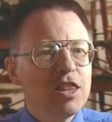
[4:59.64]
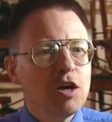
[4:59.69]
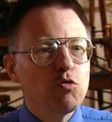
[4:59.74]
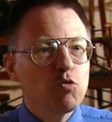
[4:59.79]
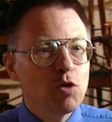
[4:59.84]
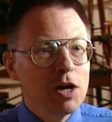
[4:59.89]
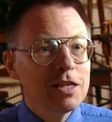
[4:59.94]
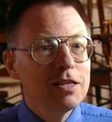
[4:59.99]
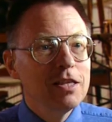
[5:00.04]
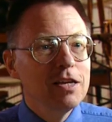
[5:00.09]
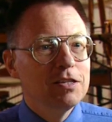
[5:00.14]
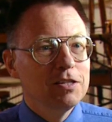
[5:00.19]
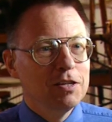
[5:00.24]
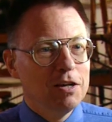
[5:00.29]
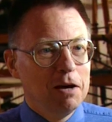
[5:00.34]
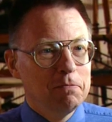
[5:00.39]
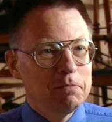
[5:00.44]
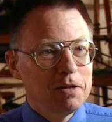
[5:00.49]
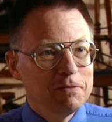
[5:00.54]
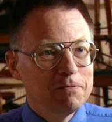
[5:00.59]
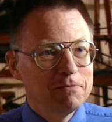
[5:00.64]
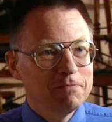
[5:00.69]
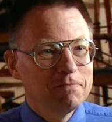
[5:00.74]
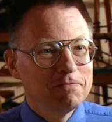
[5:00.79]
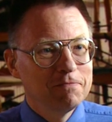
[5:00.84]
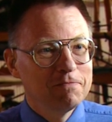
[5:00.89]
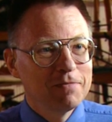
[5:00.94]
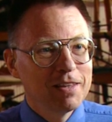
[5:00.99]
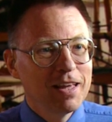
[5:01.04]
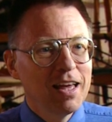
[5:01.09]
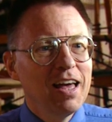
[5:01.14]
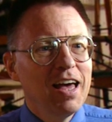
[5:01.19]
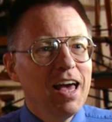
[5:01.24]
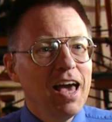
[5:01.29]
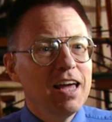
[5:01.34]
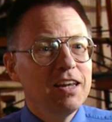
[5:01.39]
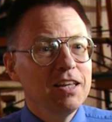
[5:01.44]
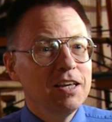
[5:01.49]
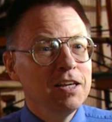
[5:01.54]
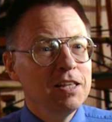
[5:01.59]
They rigged this up,
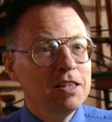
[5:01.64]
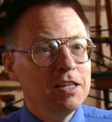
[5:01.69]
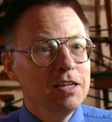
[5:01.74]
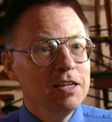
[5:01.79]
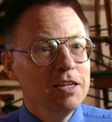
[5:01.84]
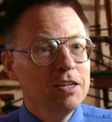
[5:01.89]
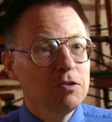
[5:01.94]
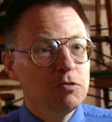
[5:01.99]
and Ely